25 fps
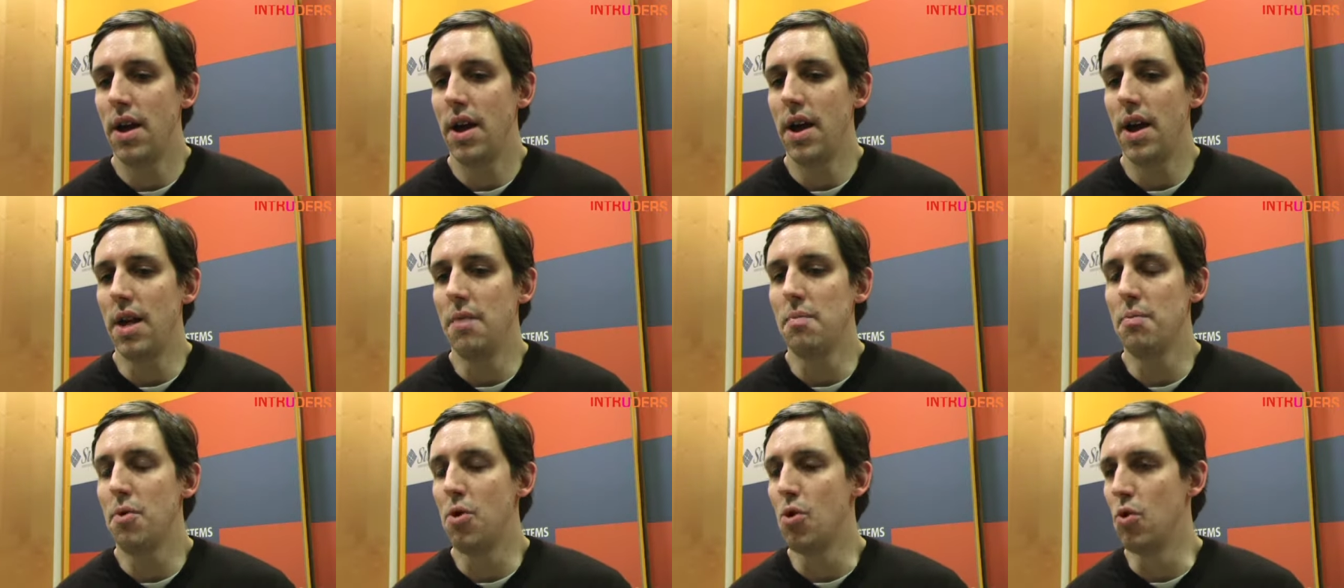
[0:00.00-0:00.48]

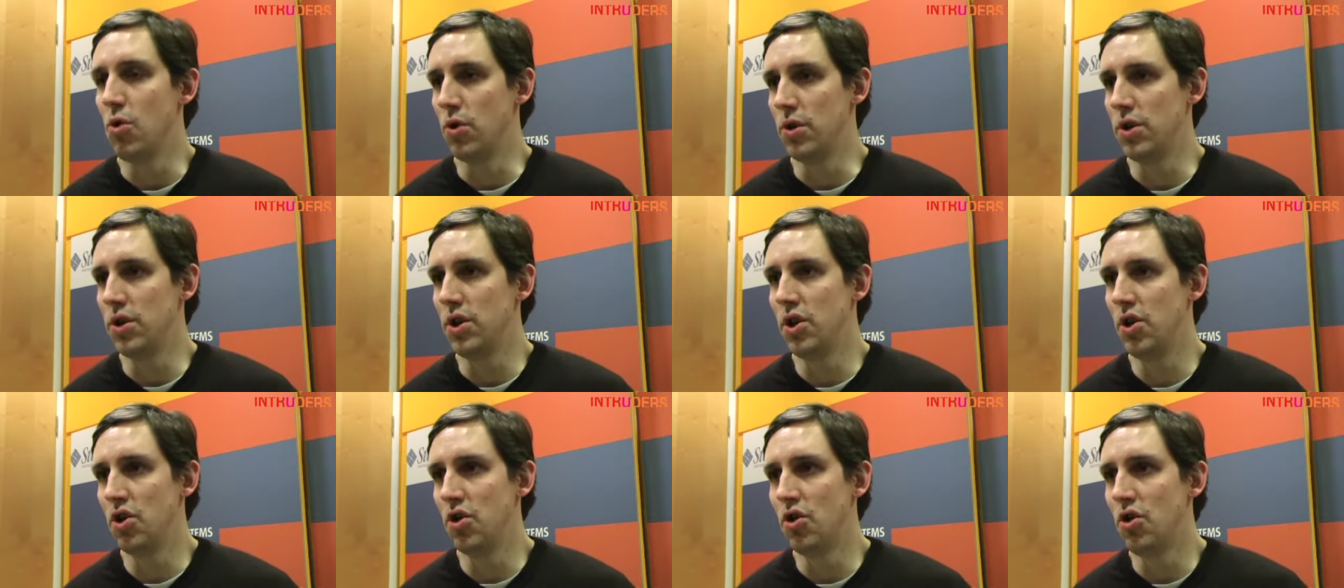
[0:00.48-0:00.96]

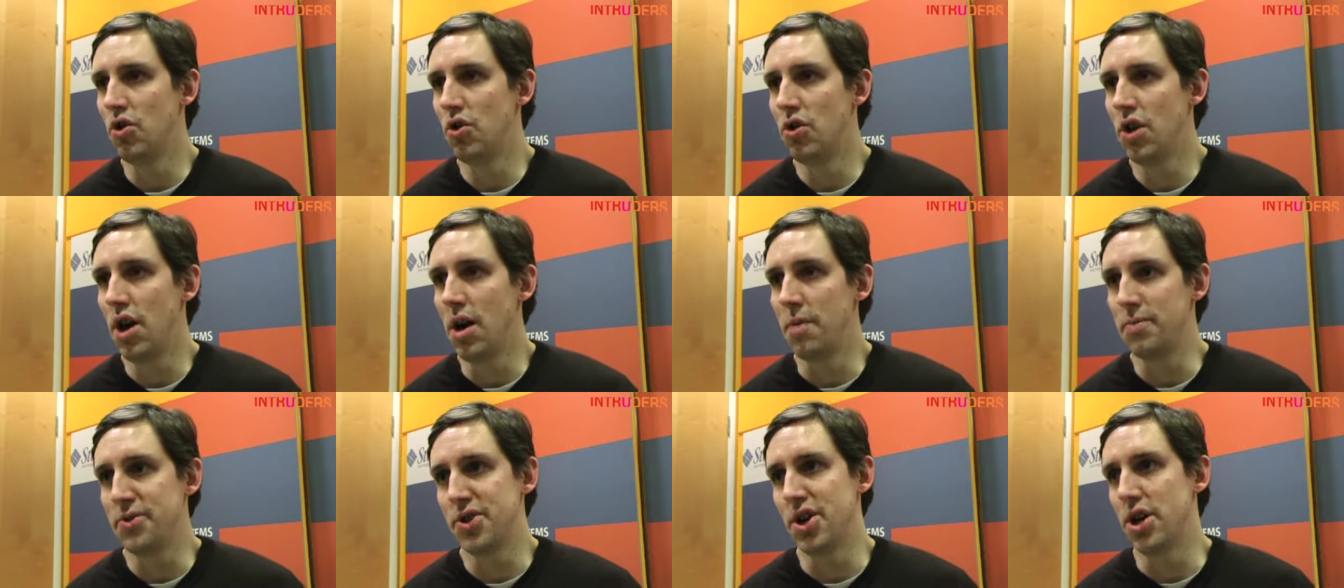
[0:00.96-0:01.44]
important your
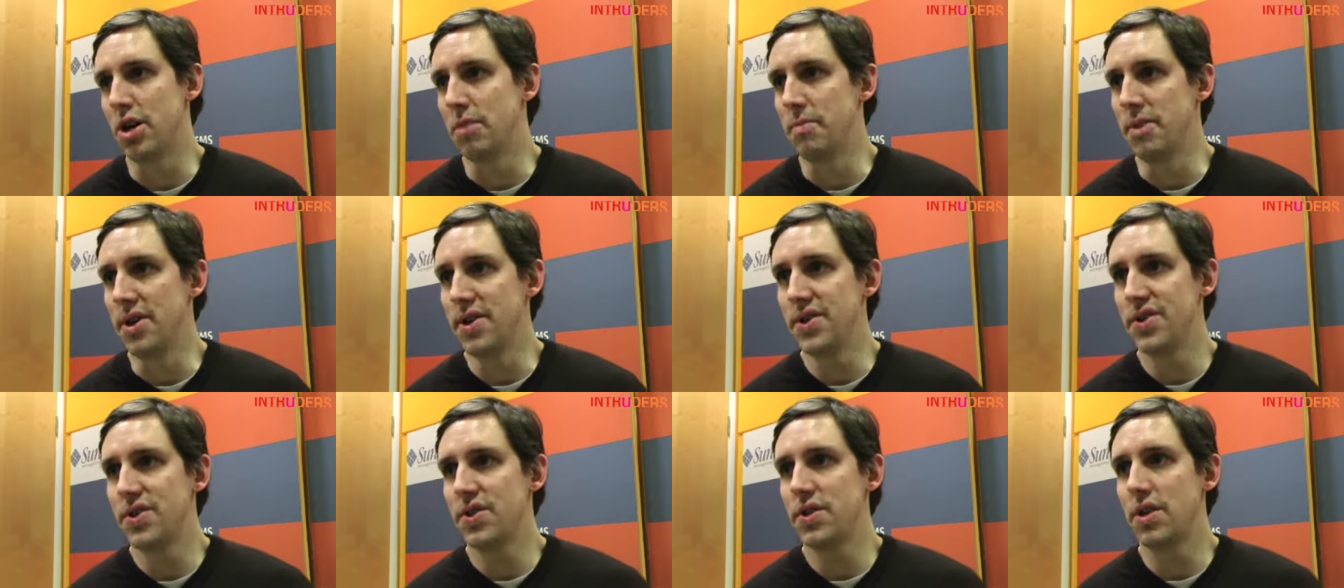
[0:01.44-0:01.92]
uptime
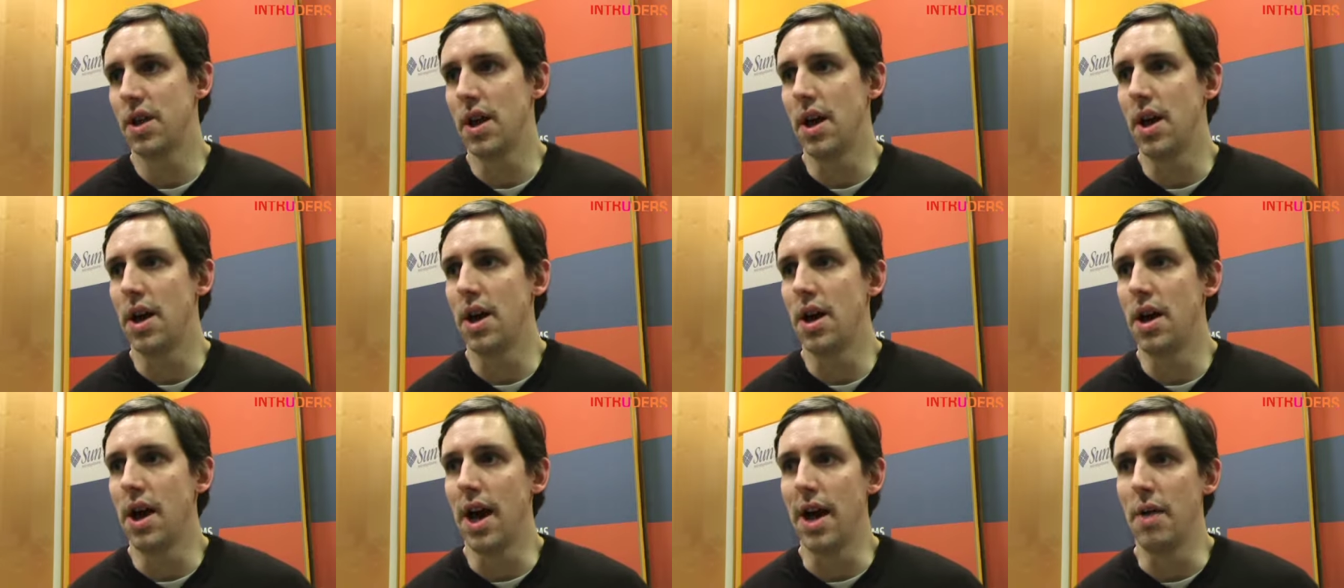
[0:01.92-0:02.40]
is
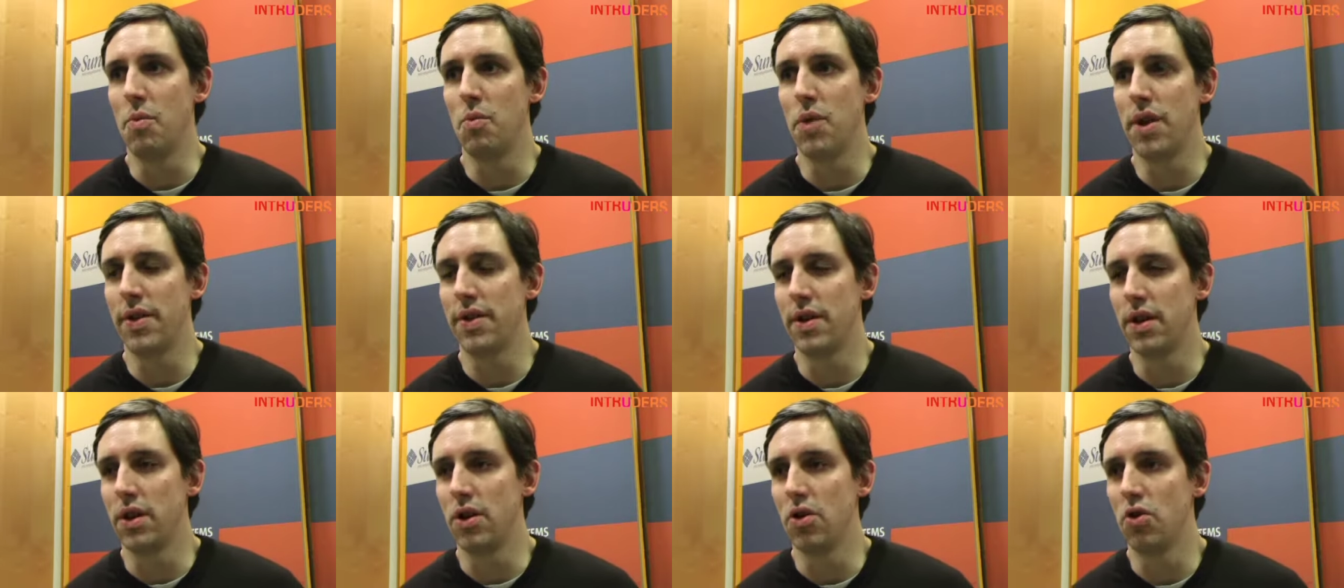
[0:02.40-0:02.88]
and
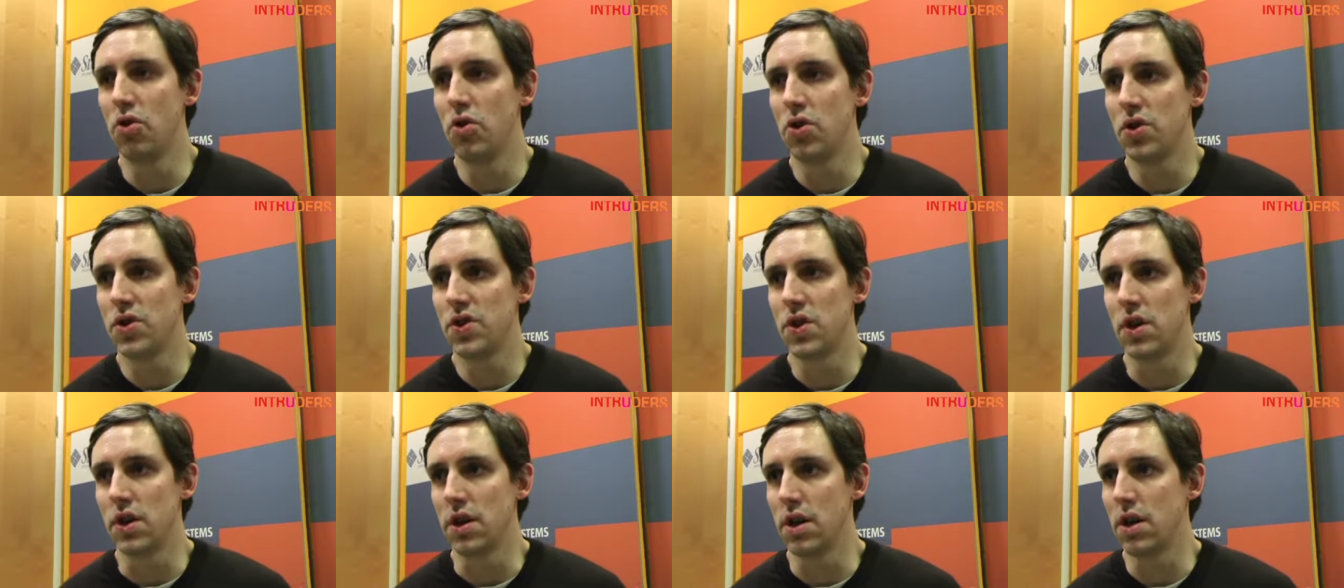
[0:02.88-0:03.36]
whether your
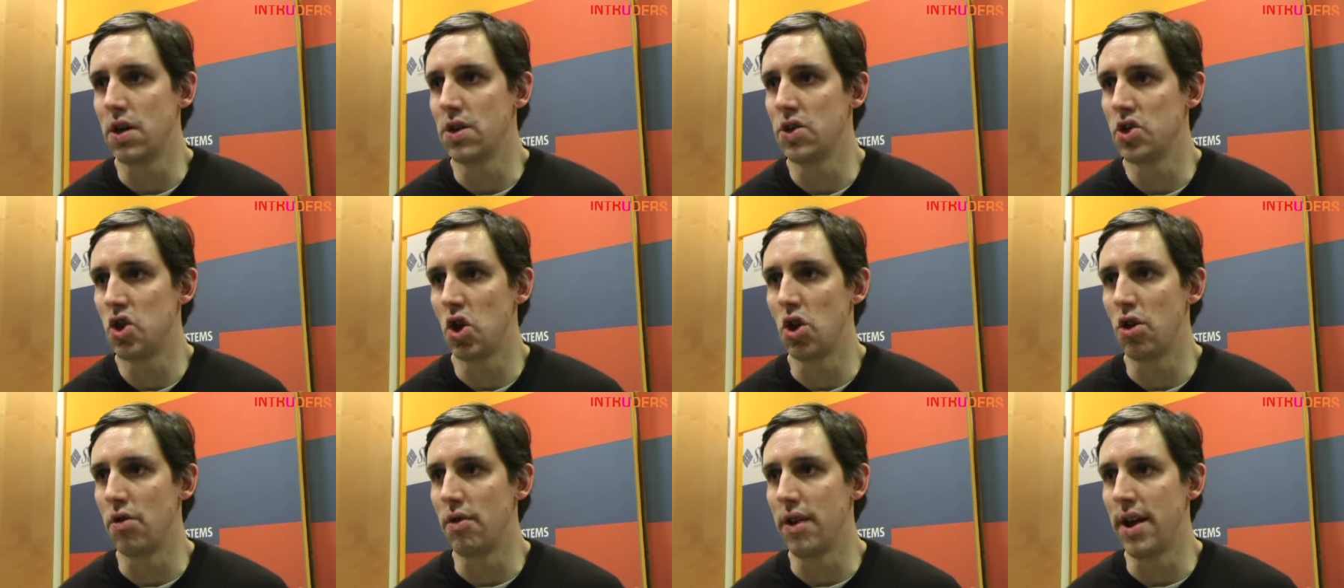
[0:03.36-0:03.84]
site can
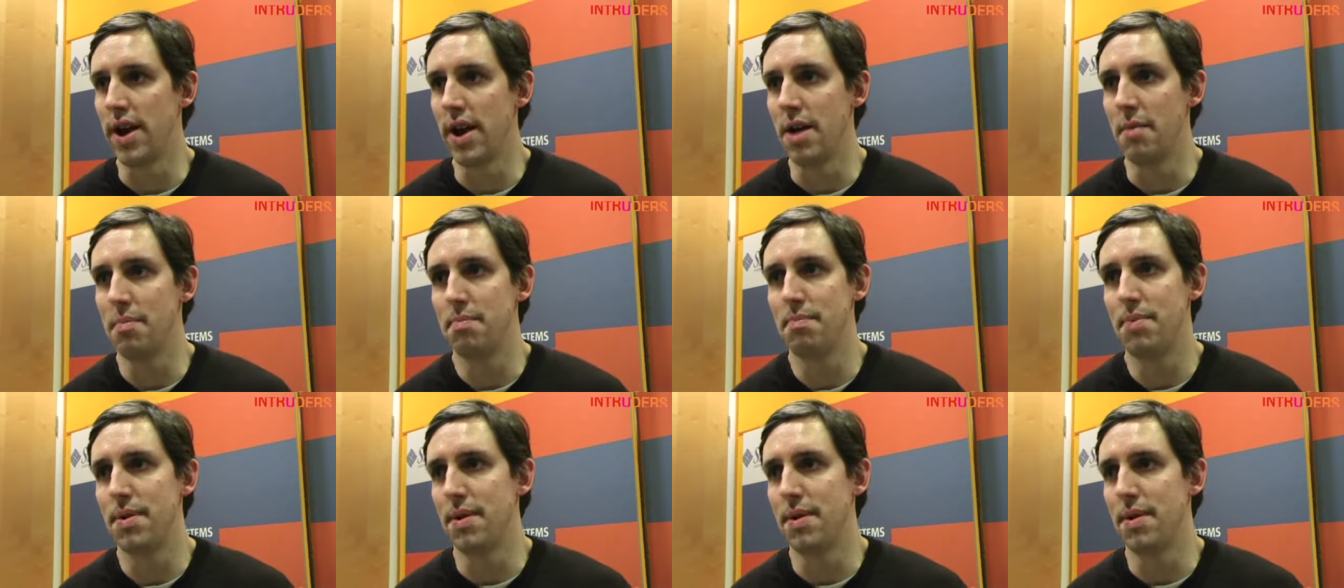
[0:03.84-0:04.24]
tolerate a